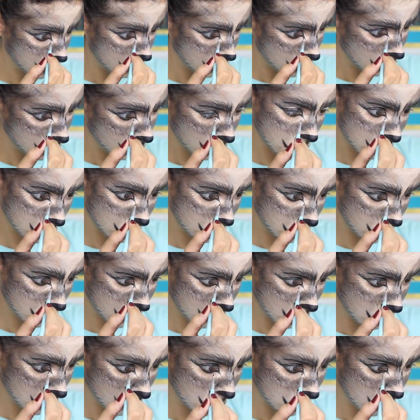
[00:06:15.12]
has,
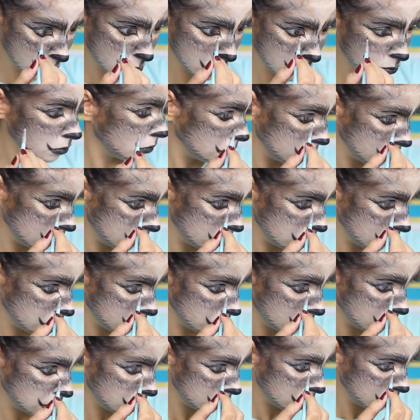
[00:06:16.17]
that little sharp point in
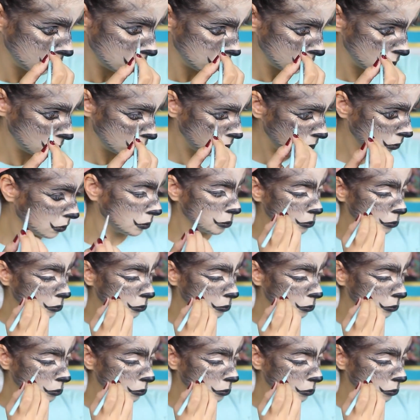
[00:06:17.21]
his eyes.